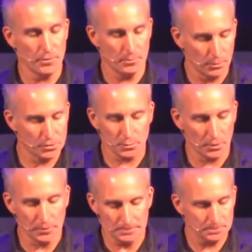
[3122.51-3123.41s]
most
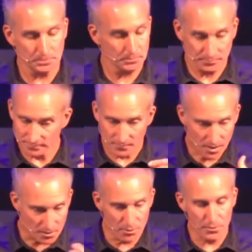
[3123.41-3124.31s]
part,
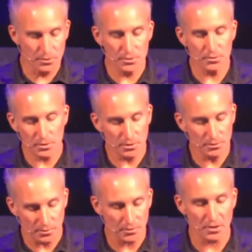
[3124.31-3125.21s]
they're there to do you good,
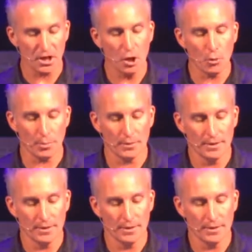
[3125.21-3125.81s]
they're there to help.